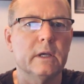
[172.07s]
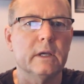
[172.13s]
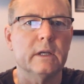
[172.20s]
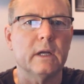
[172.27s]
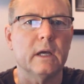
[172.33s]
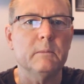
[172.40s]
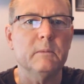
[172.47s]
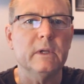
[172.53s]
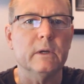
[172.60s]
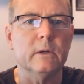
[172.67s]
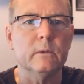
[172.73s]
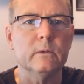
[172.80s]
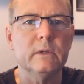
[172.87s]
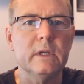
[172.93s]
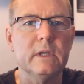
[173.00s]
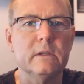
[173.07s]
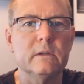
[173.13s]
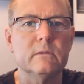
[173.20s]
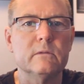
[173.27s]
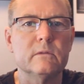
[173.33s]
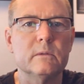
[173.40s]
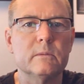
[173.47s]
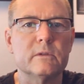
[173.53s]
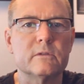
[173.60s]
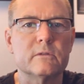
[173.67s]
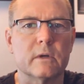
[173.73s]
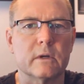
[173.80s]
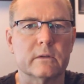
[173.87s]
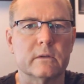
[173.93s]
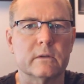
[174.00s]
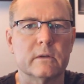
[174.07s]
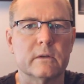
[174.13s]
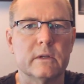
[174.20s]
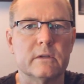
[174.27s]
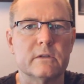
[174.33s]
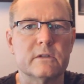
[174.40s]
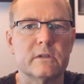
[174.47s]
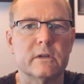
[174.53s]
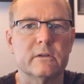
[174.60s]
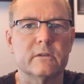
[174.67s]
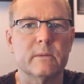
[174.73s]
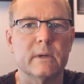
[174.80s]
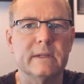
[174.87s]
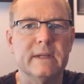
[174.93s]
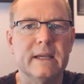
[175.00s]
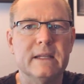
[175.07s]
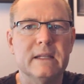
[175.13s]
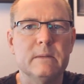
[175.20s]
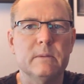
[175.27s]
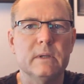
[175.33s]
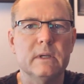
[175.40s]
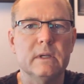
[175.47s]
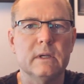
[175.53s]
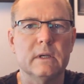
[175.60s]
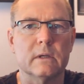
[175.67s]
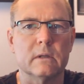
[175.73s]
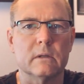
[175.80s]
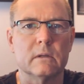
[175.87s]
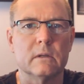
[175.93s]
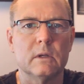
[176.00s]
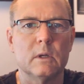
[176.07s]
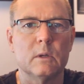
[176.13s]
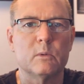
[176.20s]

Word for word: And I'm the only YouTube instructor that shares my daily P and L,